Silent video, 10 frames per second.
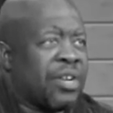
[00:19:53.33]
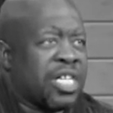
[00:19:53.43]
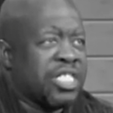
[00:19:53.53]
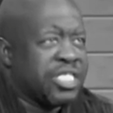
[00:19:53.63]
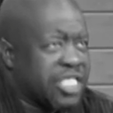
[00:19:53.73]
a
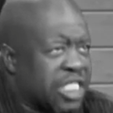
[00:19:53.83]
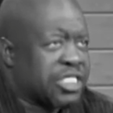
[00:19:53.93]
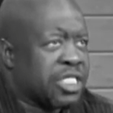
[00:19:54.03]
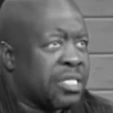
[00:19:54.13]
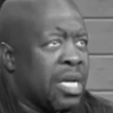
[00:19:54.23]

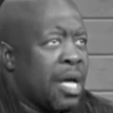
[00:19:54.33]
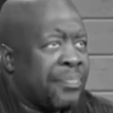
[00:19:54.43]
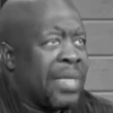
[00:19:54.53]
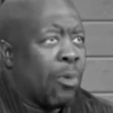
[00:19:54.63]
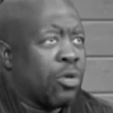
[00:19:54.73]
condition
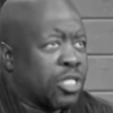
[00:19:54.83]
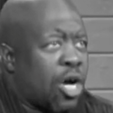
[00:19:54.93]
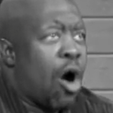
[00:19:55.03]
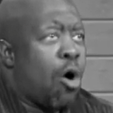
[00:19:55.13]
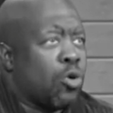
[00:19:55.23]
that would
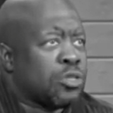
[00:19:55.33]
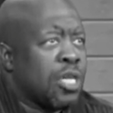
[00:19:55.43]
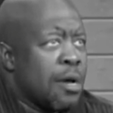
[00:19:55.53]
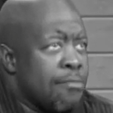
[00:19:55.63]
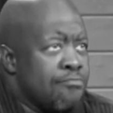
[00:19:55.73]
cause
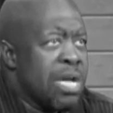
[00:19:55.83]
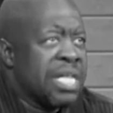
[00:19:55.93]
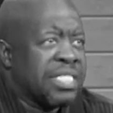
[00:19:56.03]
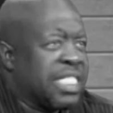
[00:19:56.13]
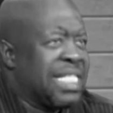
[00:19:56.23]

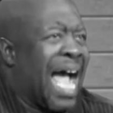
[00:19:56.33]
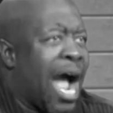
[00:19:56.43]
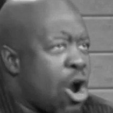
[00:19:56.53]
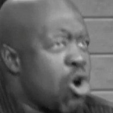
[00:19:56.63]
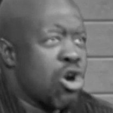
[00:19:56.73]
men to
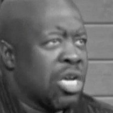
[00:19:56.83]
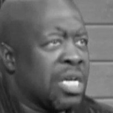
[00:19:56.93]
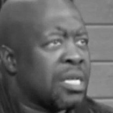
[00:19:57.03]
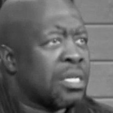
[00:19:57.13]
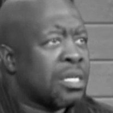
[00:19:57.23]
die
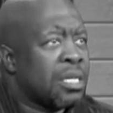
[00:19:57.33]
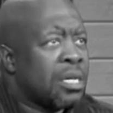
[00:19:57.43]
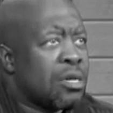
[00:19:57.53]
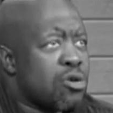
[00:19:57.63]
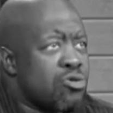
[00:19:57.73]
early,
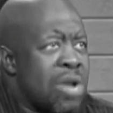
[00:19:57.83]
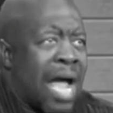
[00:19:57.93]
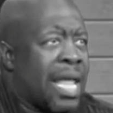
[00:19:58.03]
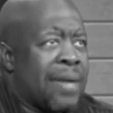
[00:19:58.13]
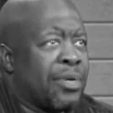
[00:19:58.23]

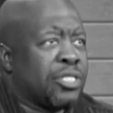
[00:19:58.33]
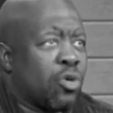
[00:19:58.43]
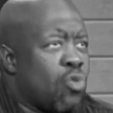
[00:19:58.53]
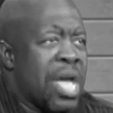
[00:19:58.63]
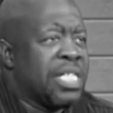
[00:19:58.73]
not able to
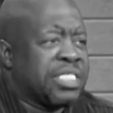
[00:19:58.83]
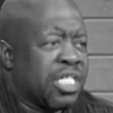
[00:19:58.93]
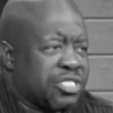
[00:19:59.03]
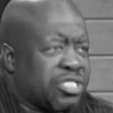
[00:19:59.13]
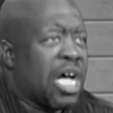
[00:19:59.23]
raise their
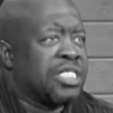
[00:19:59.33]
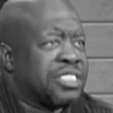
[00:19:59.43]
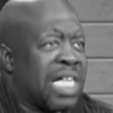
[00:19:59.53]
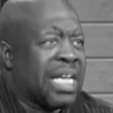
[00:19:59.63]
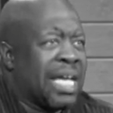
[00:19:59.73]
sons,
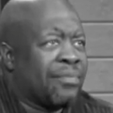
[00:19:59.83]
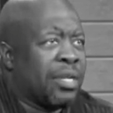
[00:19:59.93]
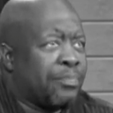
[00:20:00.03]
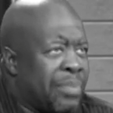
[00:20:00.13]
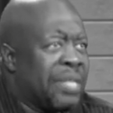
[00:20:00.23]
not able
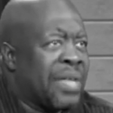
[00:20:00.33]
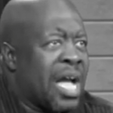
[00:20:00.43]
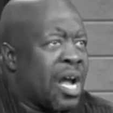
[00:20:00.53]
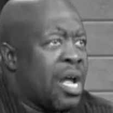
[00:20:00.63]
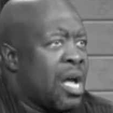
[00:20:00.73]
to be there